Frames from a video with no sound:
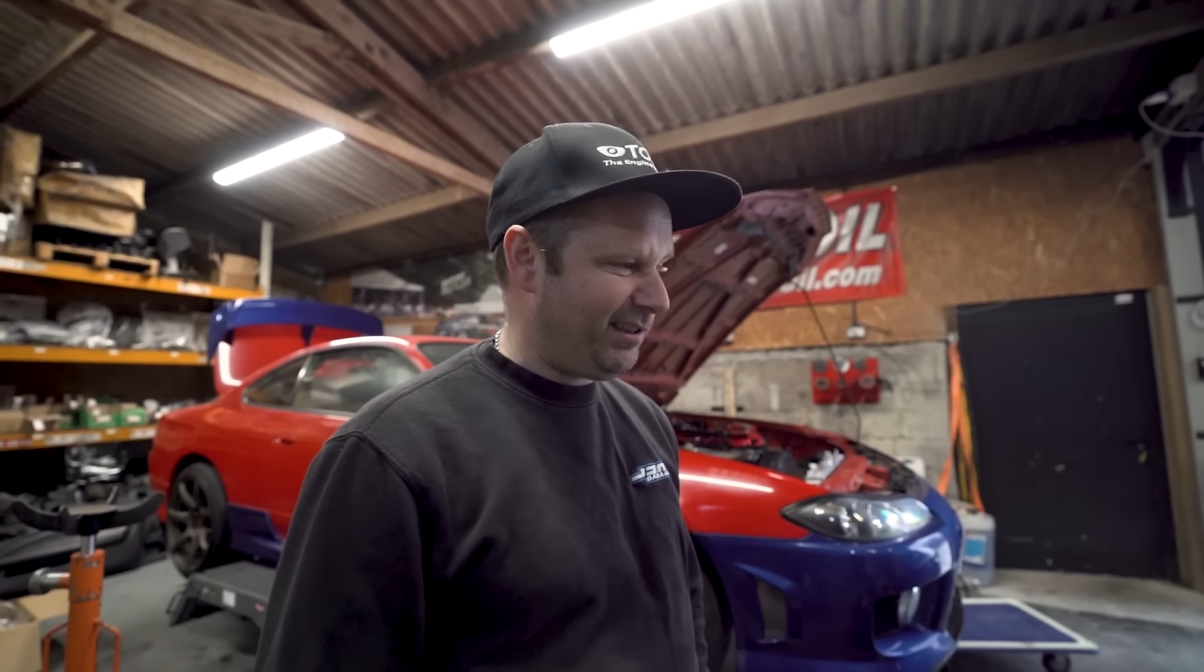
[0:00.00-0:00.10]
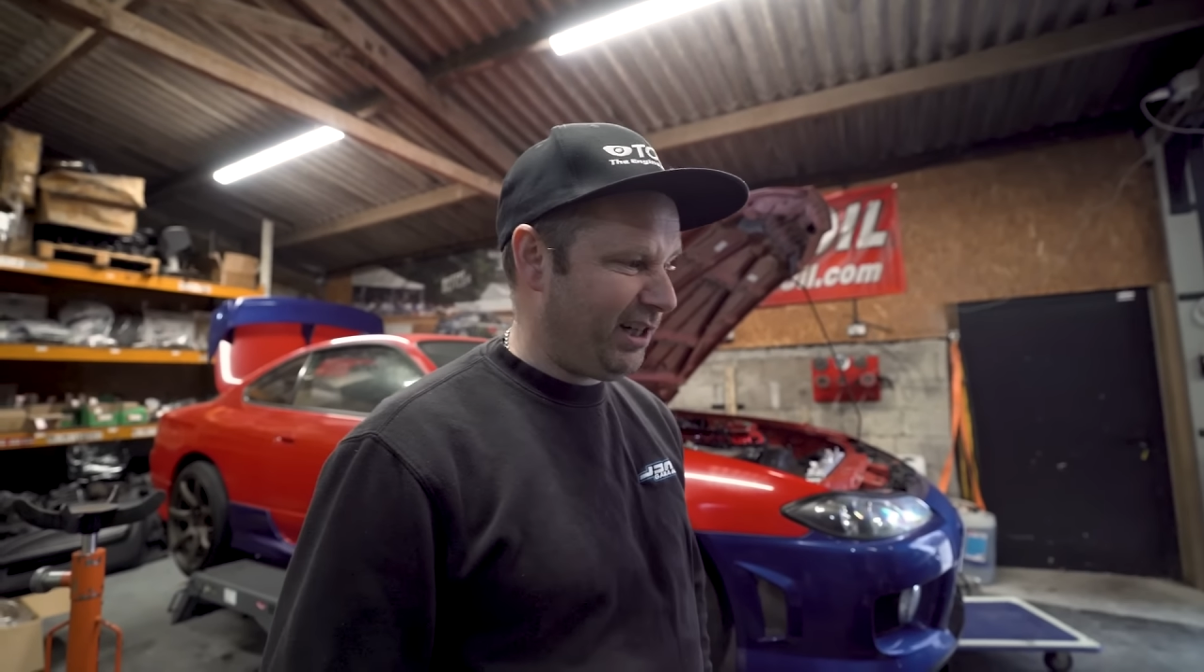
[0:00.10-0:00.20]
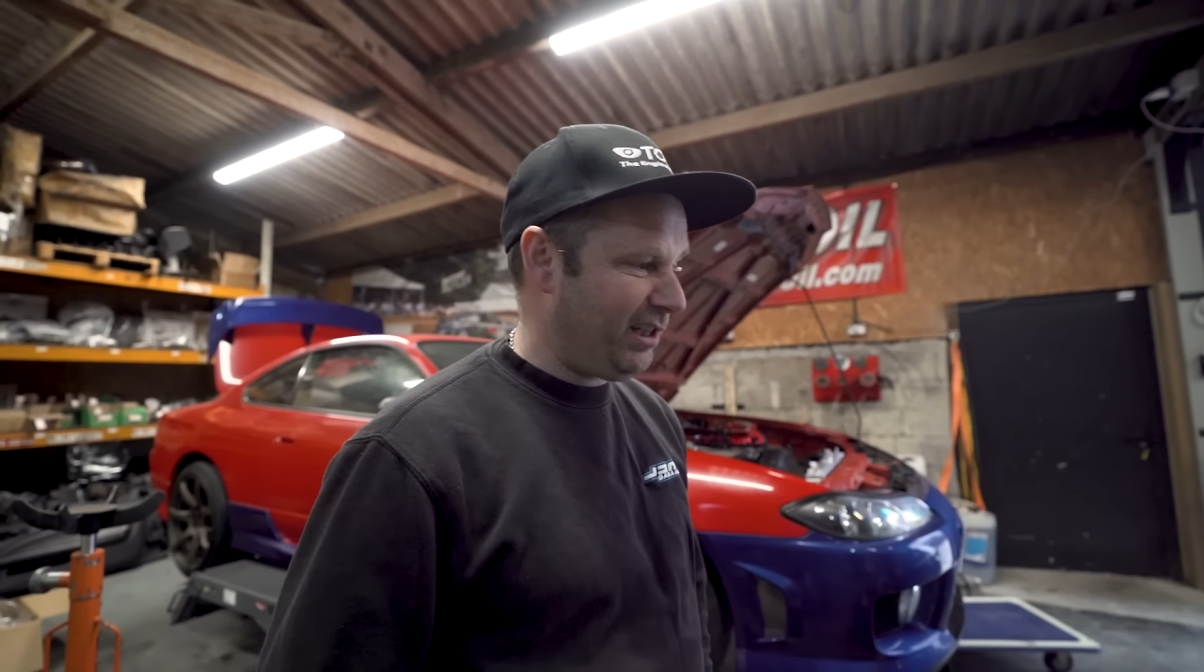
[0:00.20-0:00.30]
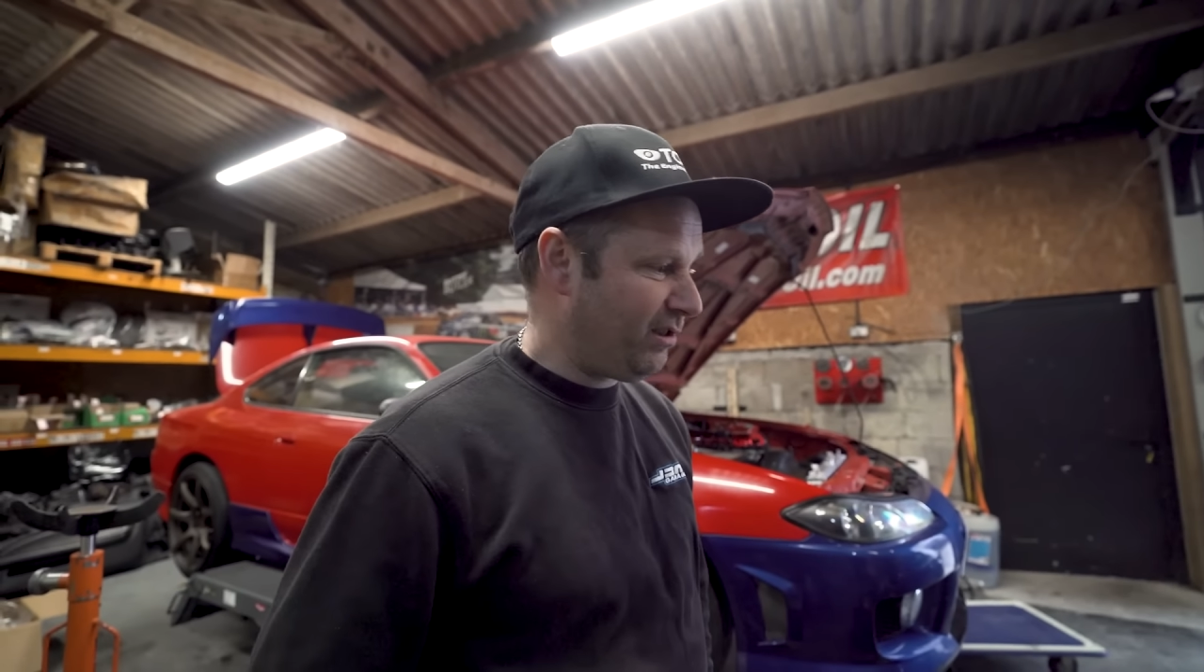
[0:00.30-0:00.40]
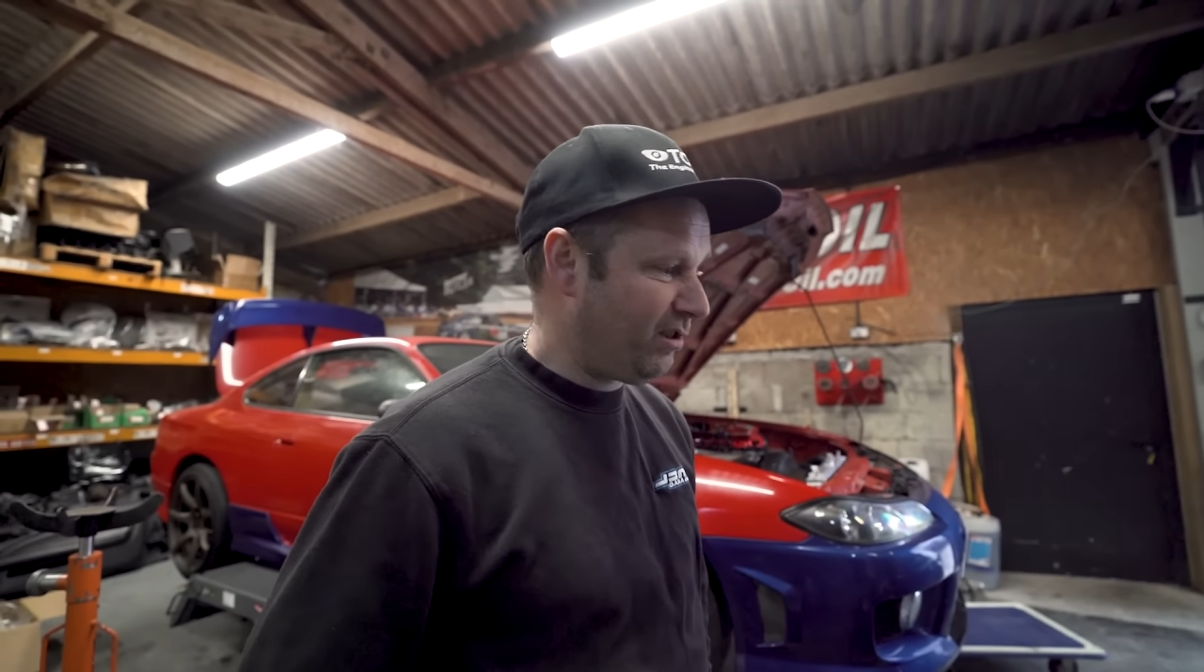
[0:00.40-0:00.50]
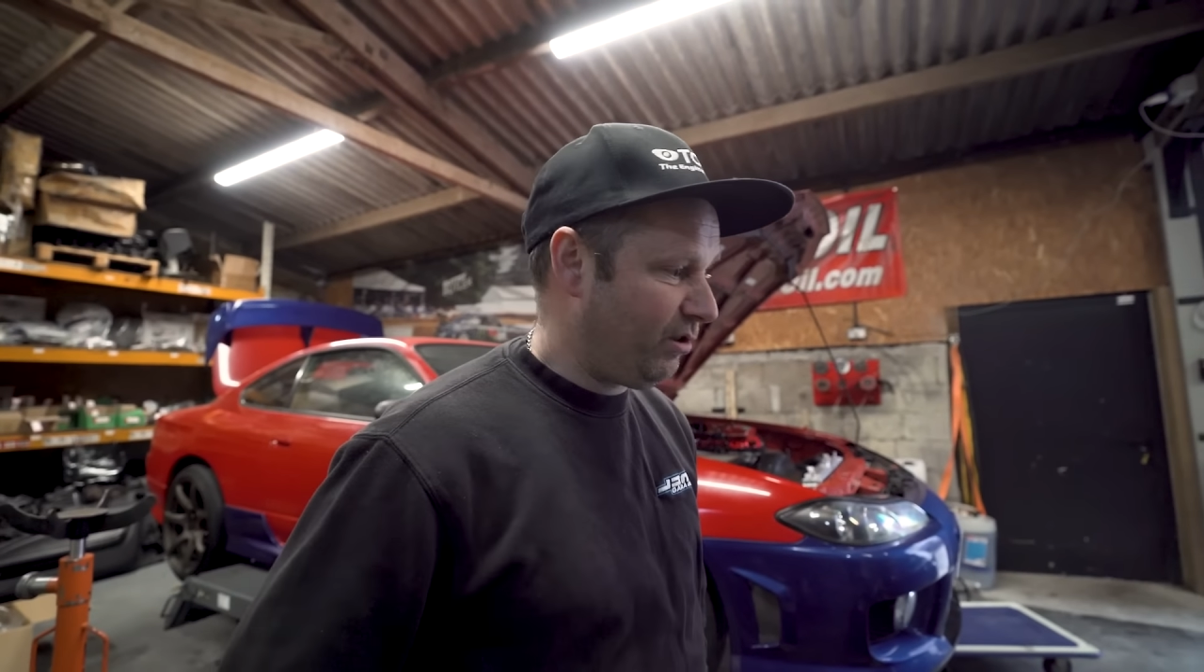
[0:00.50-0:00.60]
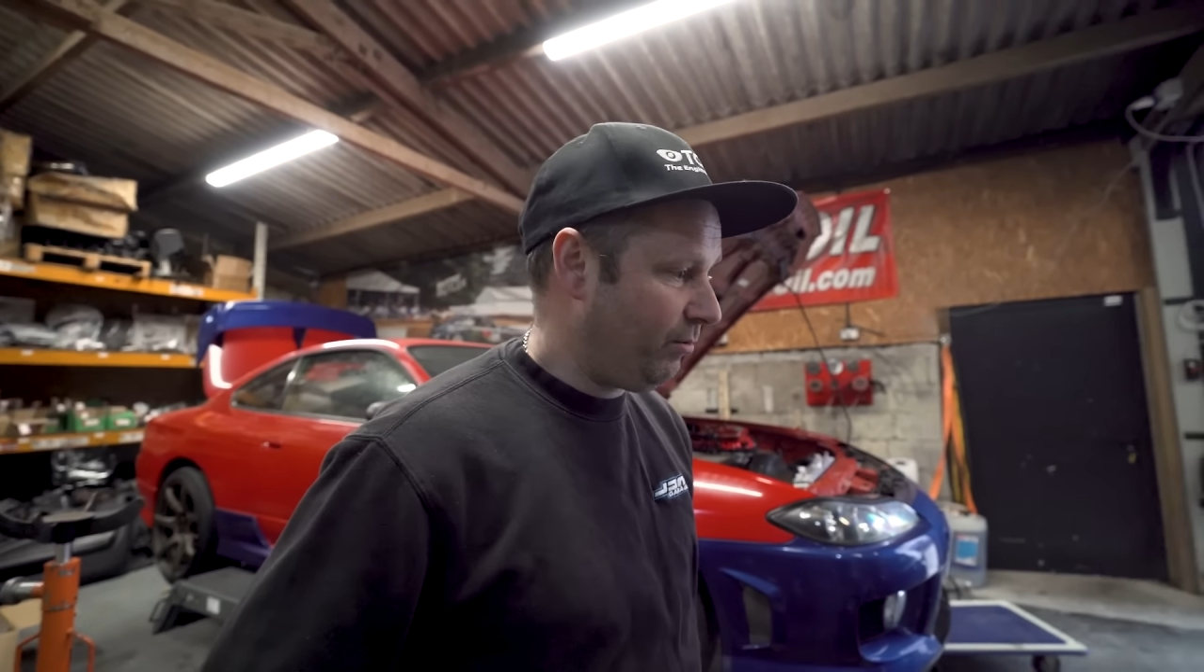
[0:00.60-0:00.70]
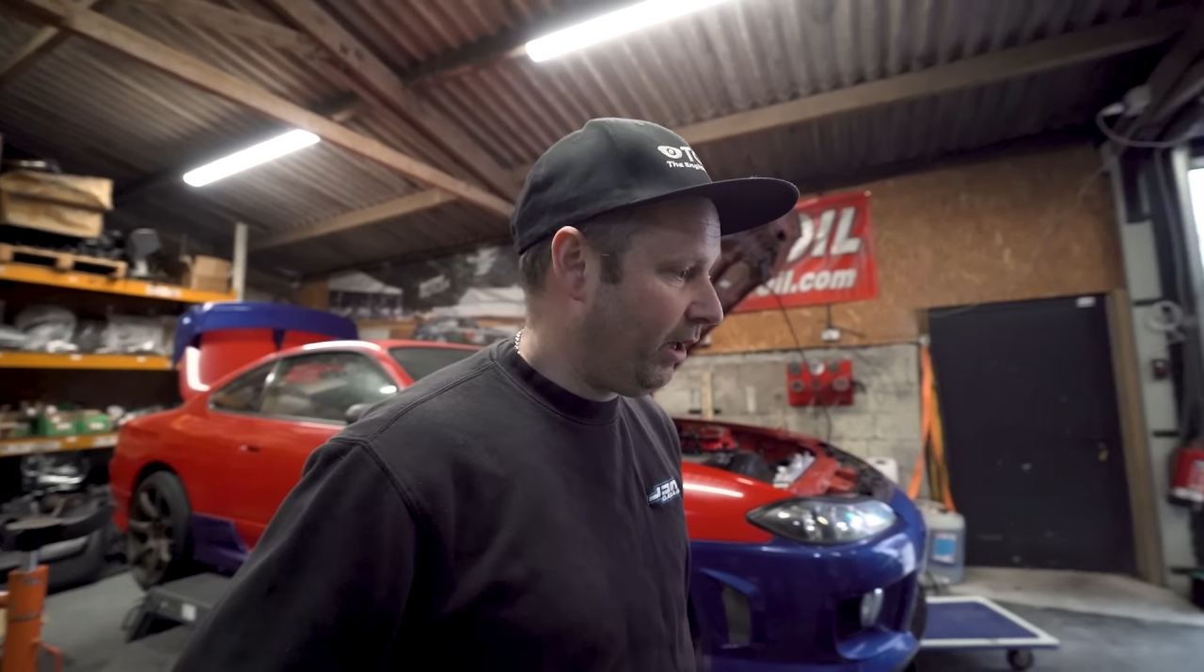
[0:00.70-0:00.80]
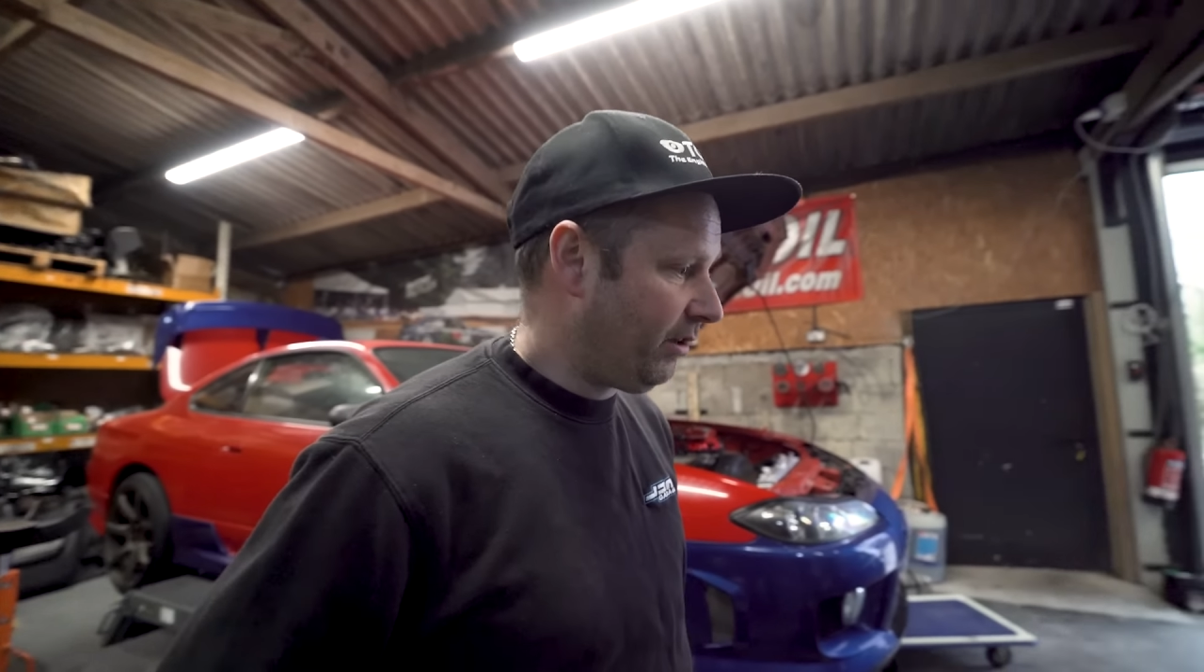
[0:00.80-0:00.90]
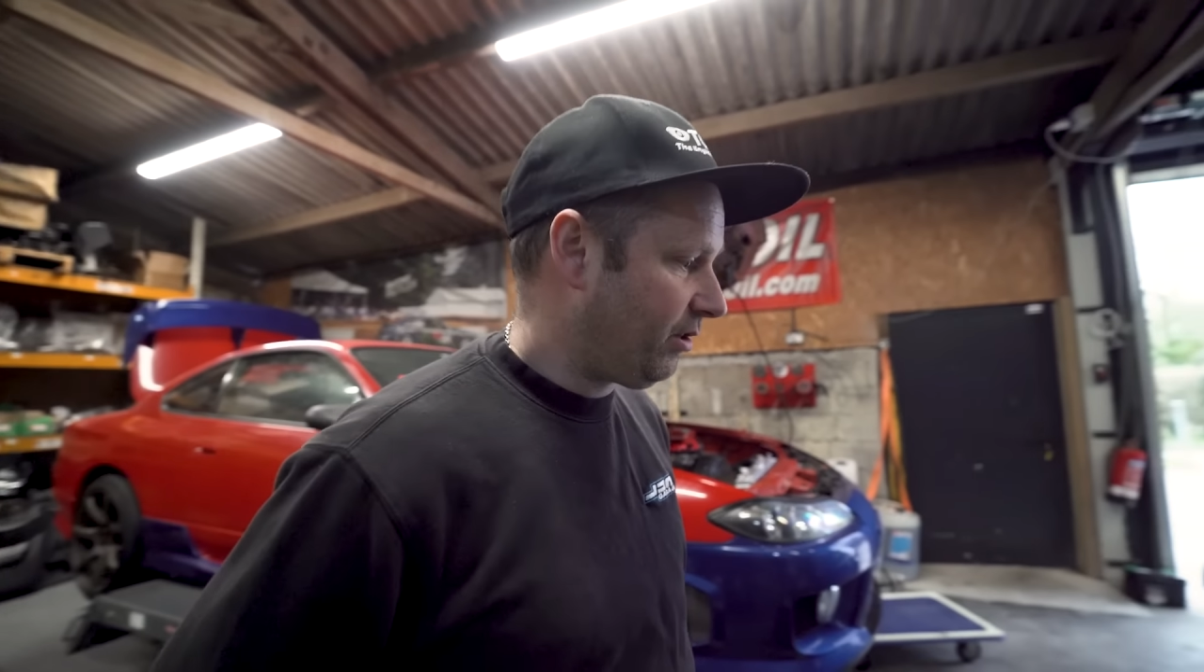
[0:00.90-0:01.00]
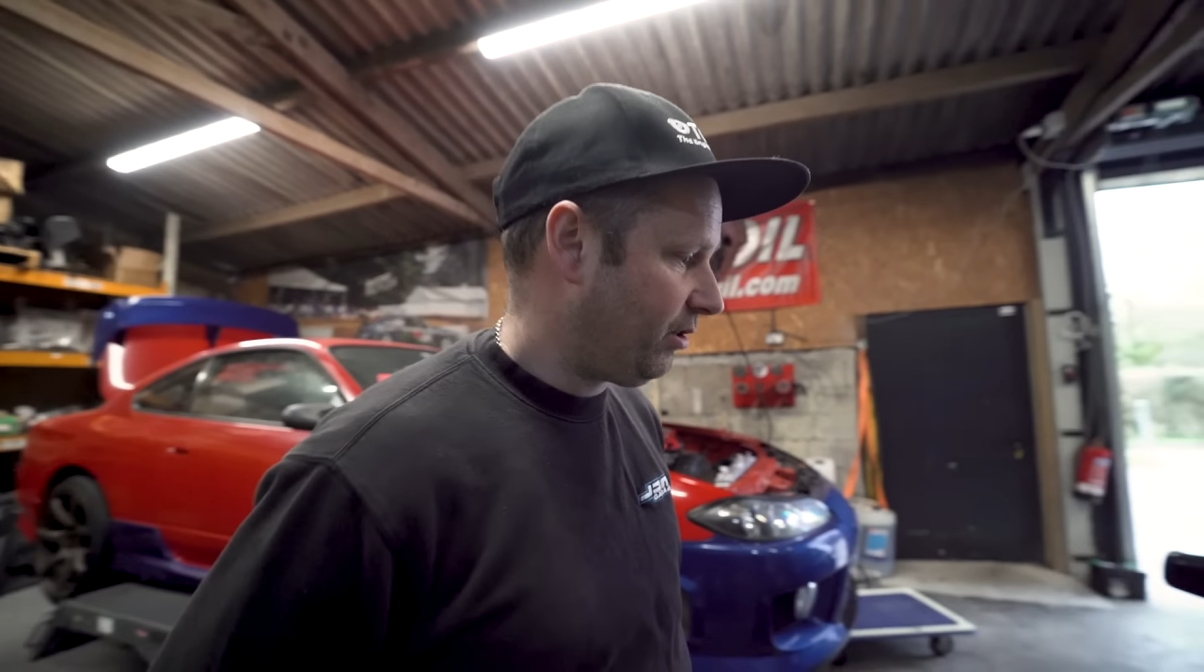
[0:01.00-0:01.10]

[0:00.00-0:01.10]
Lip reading: change too much,